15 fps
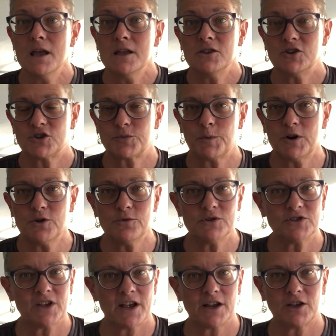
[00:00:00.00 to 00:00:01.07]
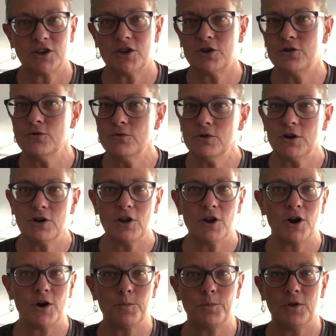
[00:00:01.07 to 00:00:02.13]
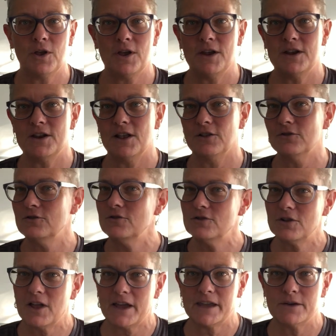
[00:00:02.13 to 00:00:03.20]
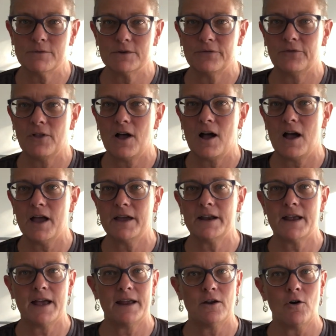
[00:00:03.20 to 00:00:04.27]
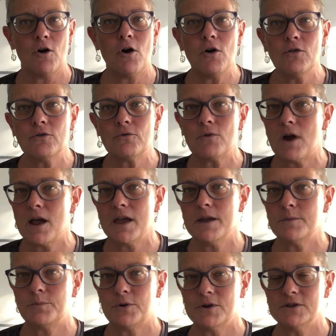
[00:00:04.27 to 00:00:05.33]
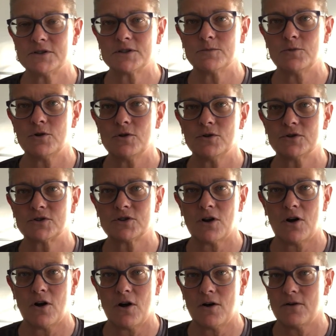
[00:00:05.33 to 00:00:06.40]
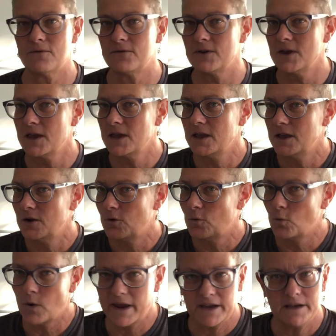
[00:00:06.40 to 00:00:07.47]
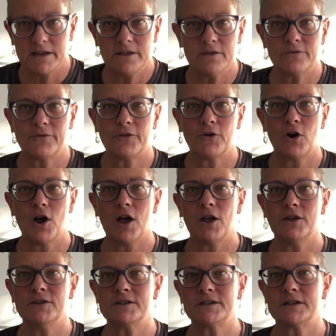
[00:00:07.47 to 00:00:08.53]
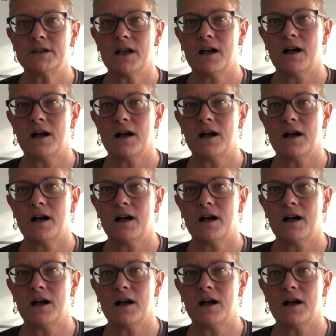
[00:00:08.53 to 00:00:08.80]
The Sprinter was that cute little airplane. It looked like it would fly. It had all the right principles of weight in the front,